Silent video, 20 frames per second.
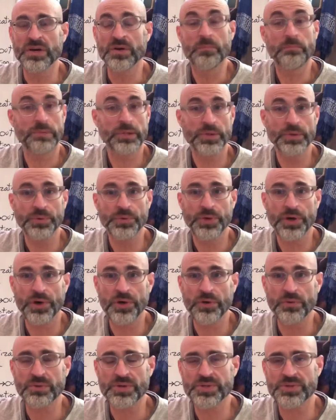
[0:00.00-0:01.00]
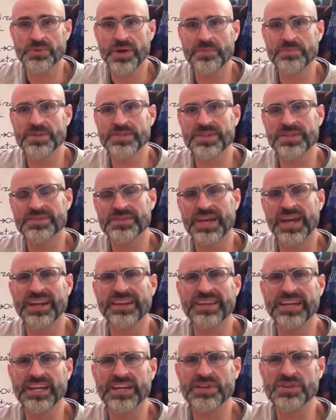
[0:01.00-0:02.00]
Pluto, which represents kind
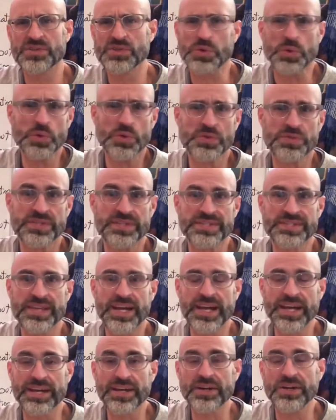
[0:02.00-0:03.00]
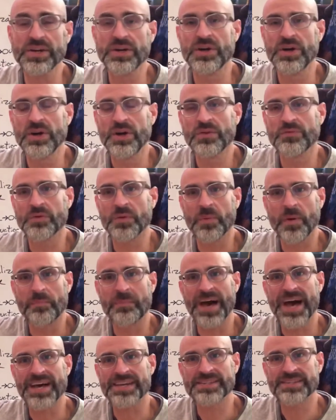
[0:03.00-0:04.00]
of like a soul's desire from a
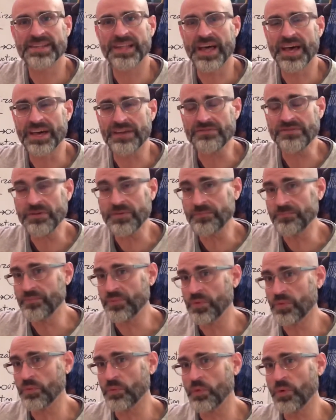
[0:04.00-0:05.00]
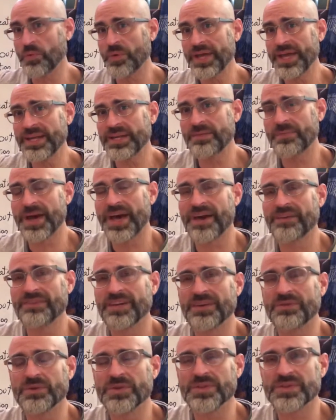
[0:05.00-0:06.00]
past life. What we end up
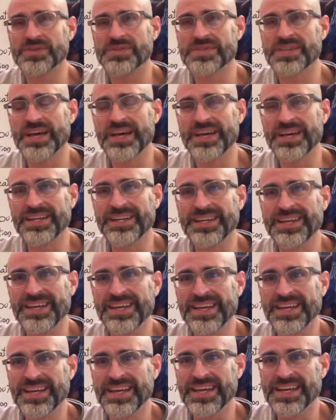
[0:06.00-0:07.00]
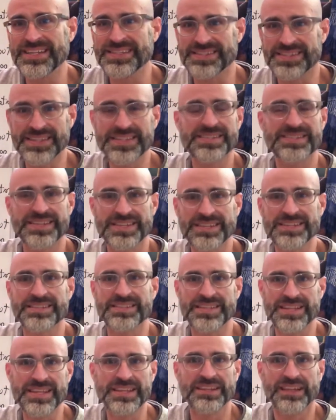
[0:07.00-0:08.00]
having with the sun is this
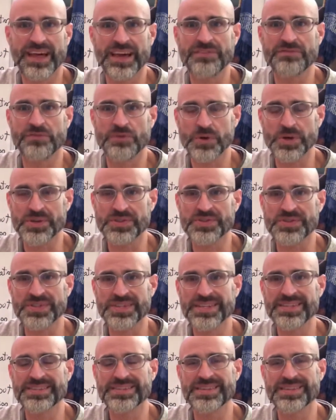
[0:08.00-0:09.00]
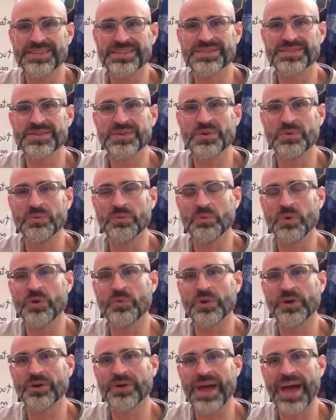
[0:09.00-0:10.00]
is the life force. This is what
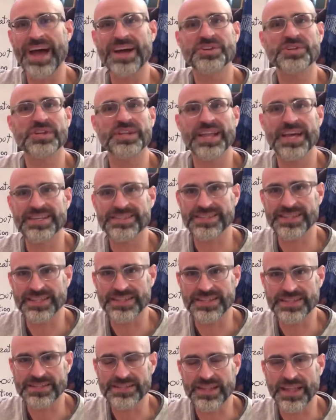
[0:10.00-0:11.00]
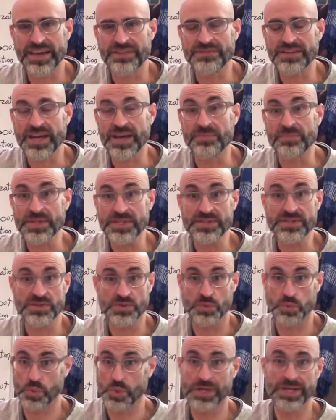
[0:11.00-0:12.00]
we are actualizing in this lifetime. This
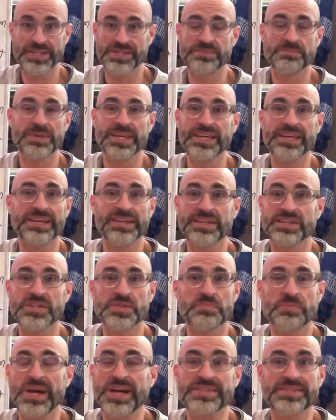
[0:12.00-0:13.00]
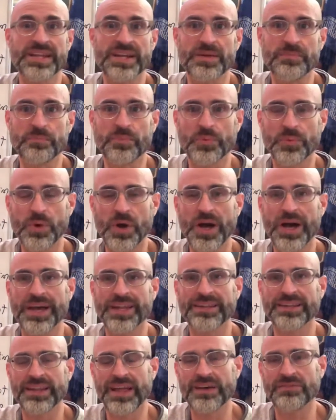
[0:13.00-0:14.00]
is what is being expressed on a
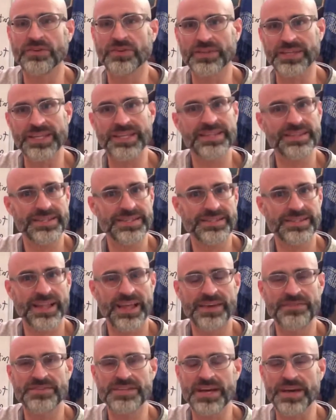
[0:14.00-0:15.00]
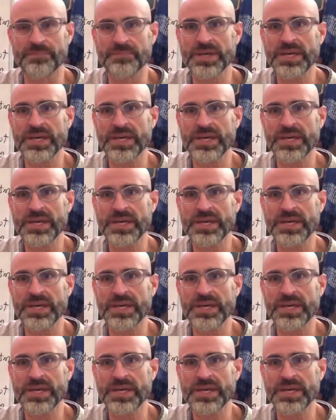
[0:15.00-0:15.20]
broad level in this lifetime.